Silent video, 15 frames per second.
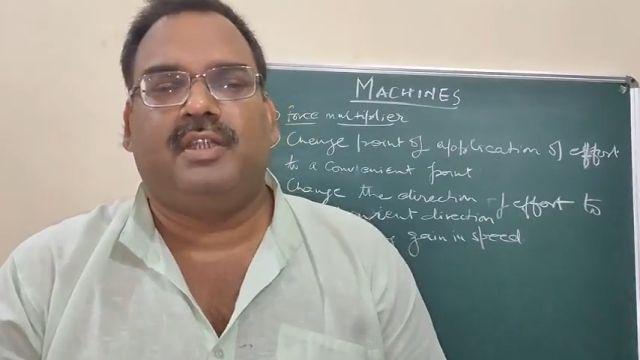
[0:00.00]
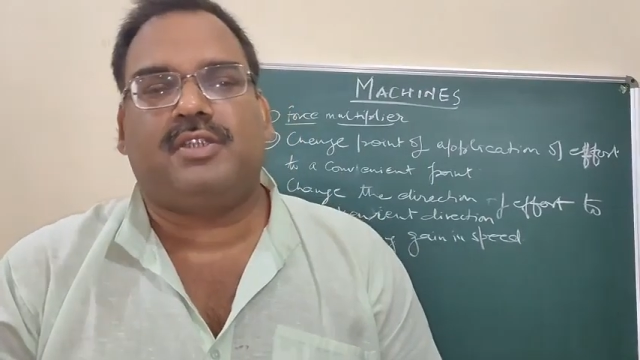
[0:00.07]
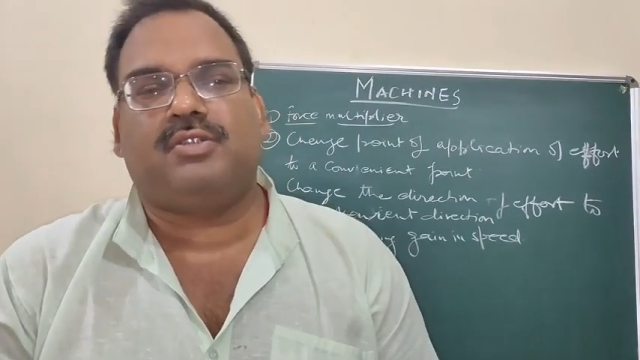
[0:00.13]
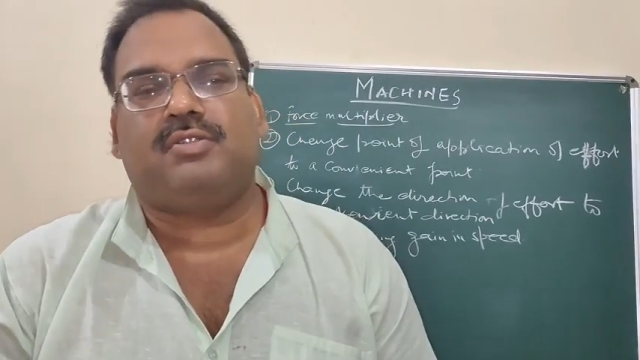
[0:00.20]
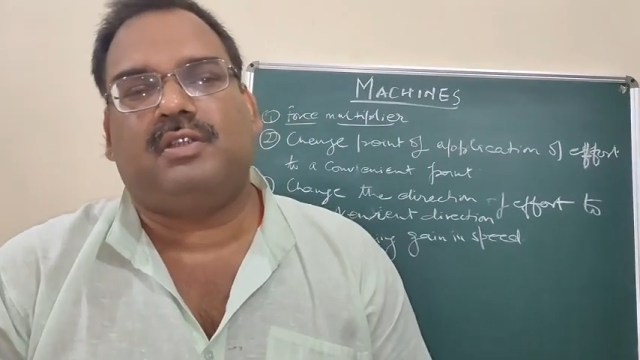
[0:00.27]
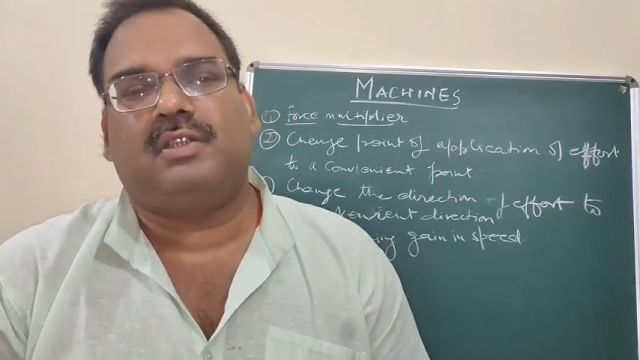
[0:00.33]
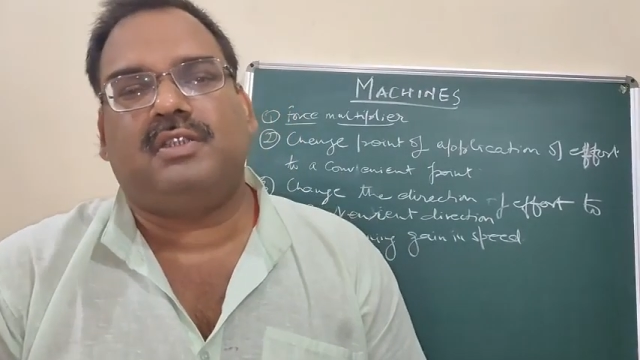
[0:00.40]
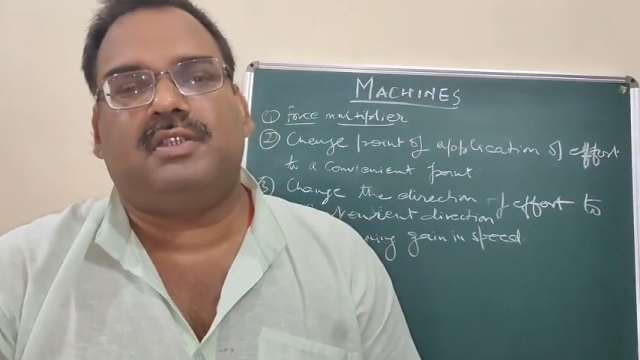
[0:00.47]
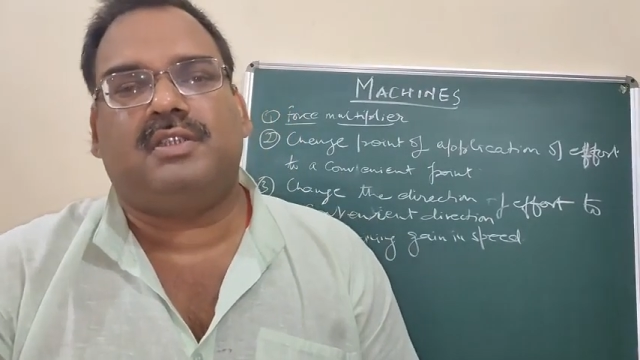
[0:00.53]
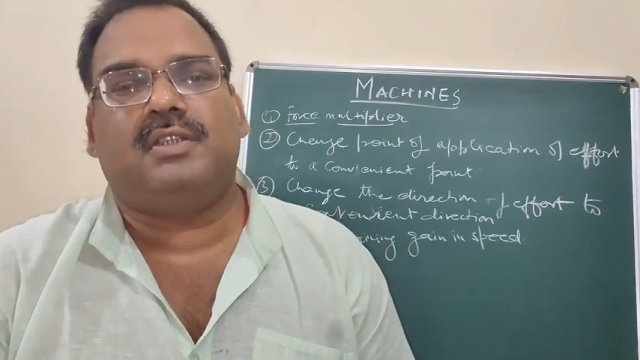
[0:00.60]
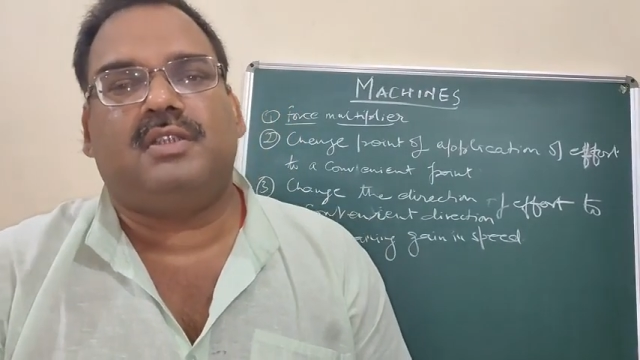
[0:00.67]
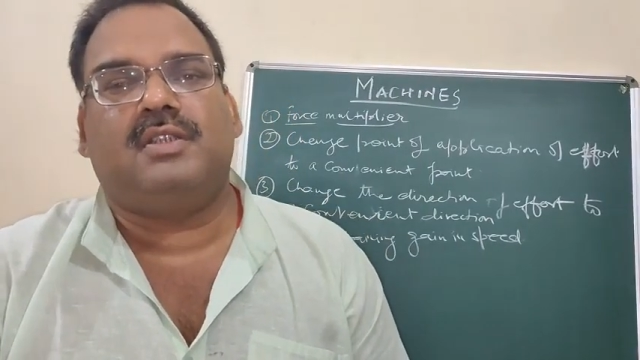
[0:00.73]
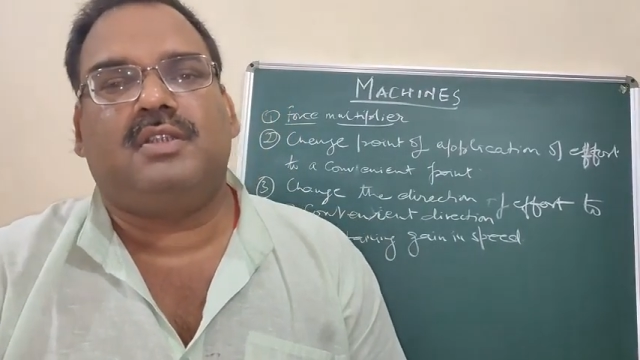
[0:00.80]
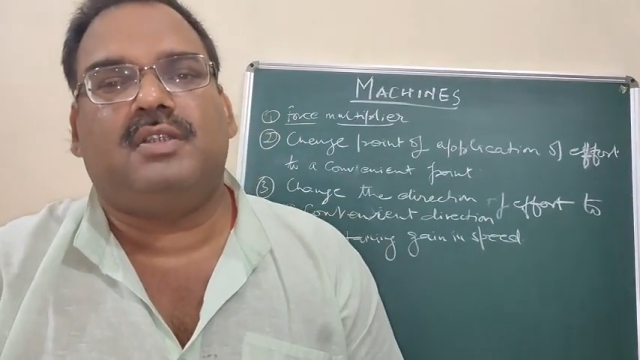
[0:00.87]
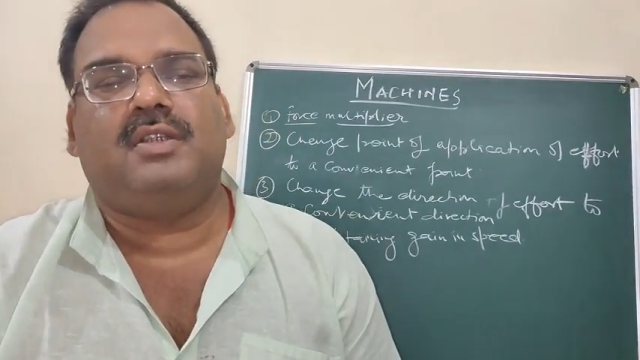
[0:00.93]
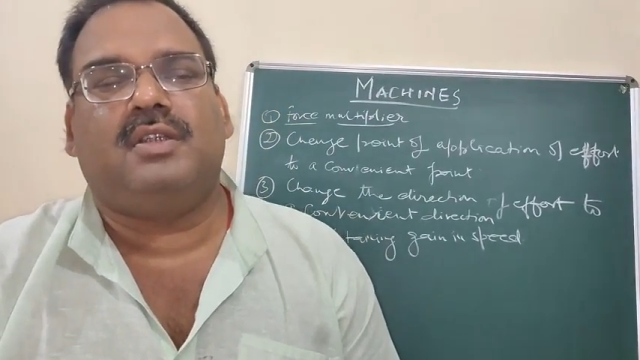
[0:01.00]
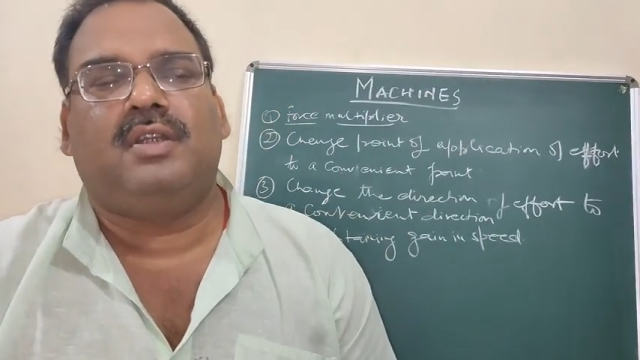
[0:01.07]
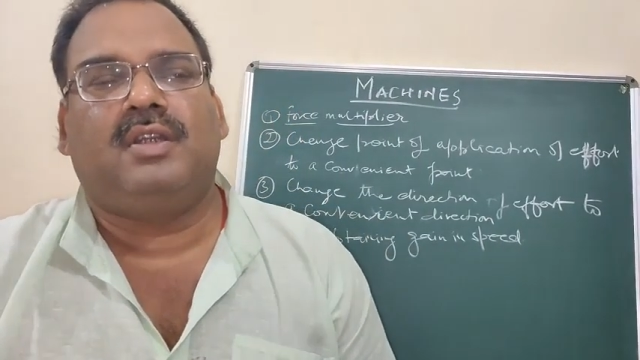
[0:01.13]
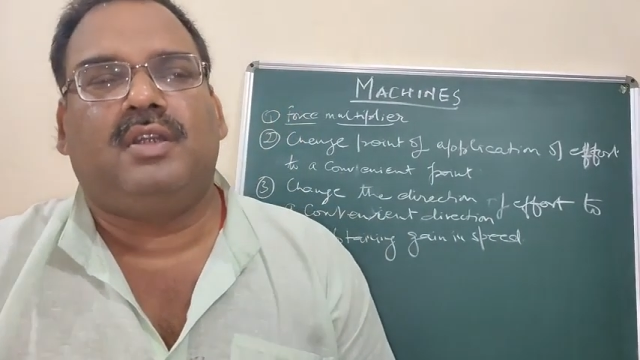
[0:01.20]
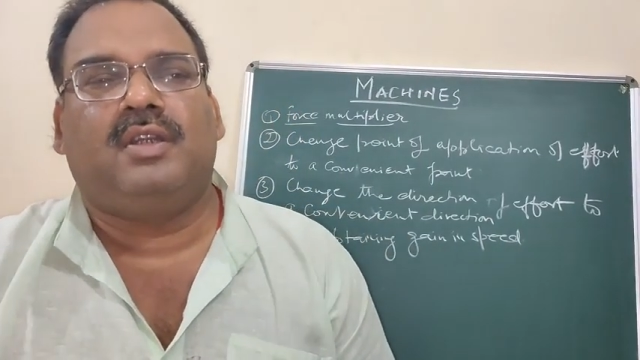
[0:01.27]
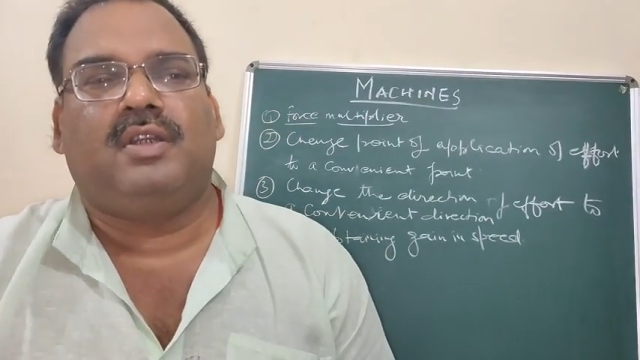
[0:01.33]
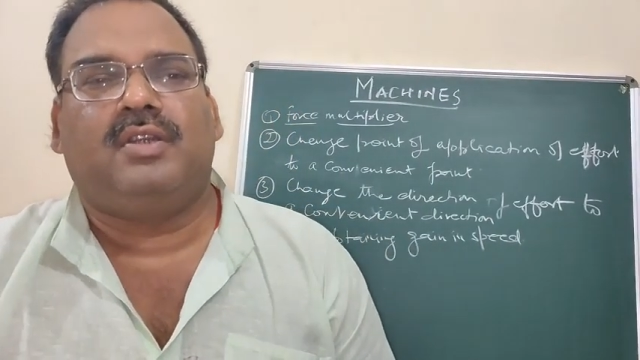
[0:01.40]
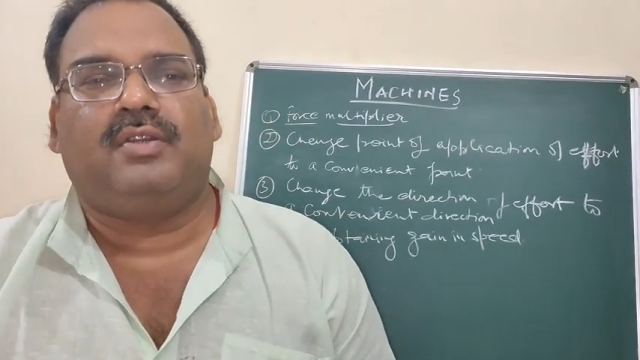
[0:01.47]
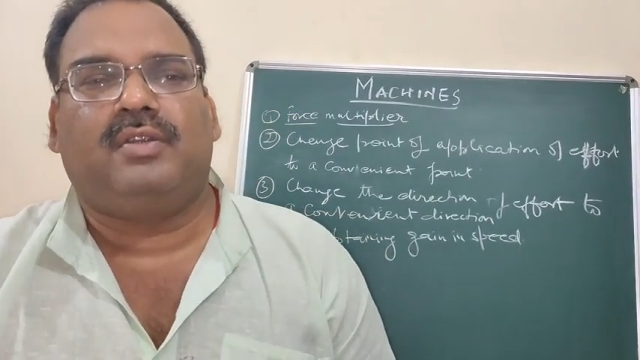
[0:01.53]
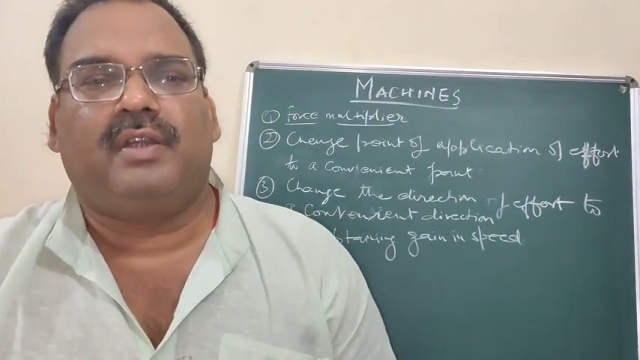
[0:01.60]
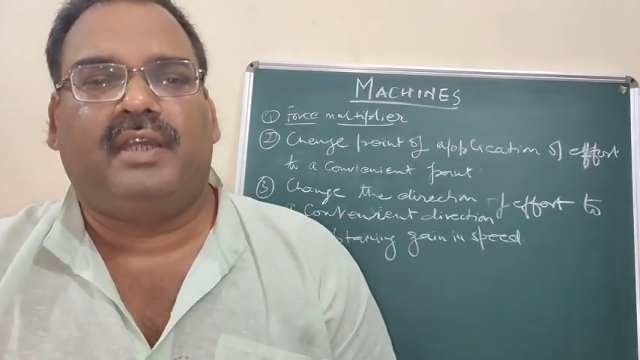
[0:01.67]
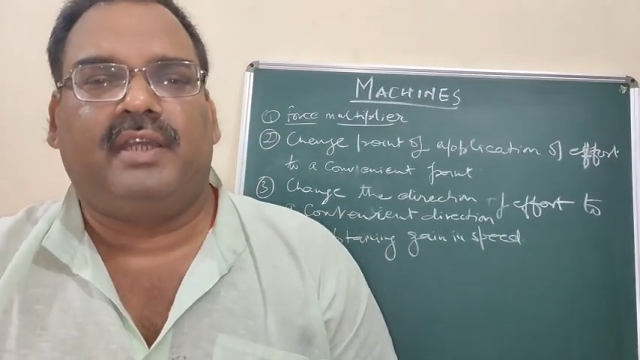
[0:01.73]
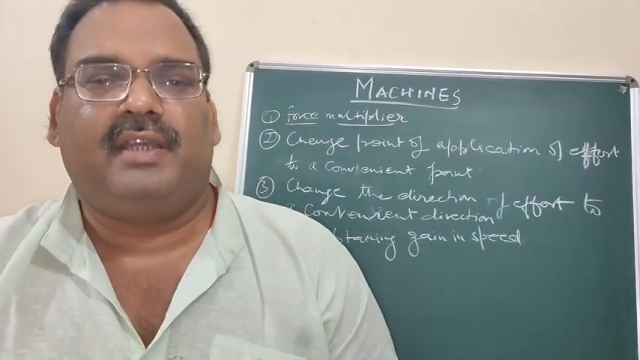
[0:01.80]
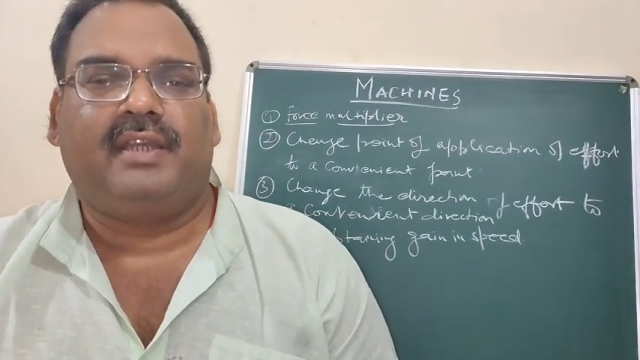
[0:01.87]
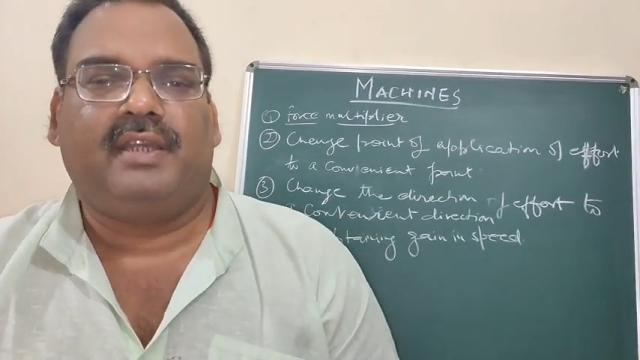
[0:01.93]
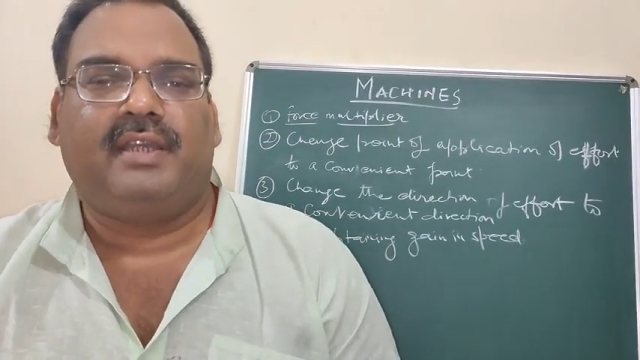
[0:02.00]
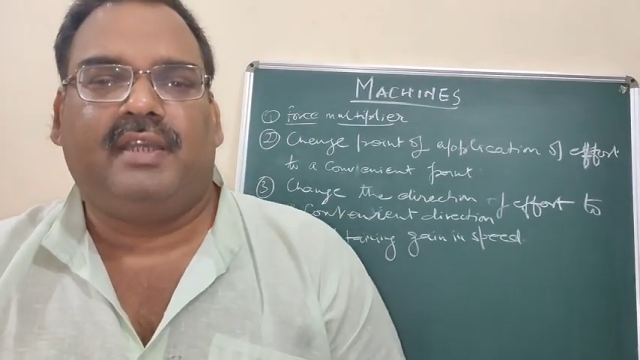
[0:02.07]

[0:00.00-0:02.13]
students, today